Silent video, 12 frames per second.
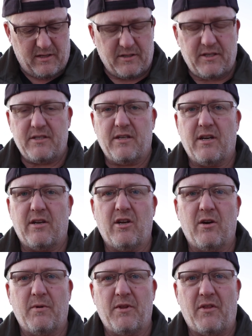since I don't
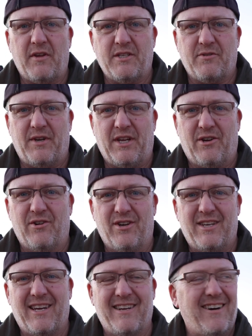know whether these are any
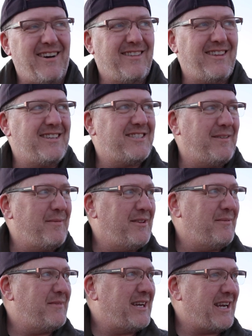good, I think some of
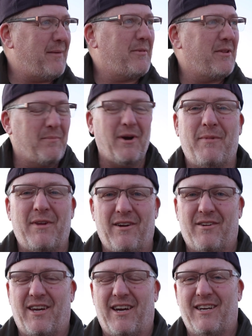them, a couple of them be
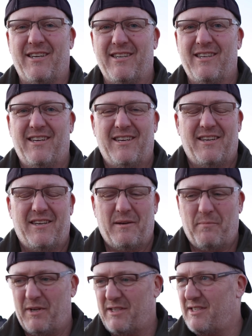okay,
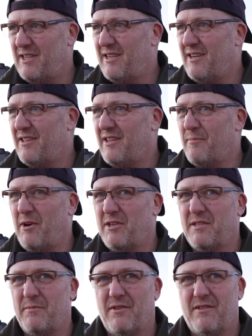but I think
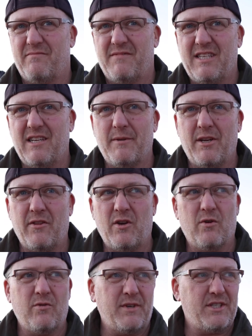most of them are a little bit on the
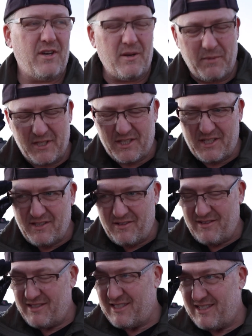ordinary side. But still,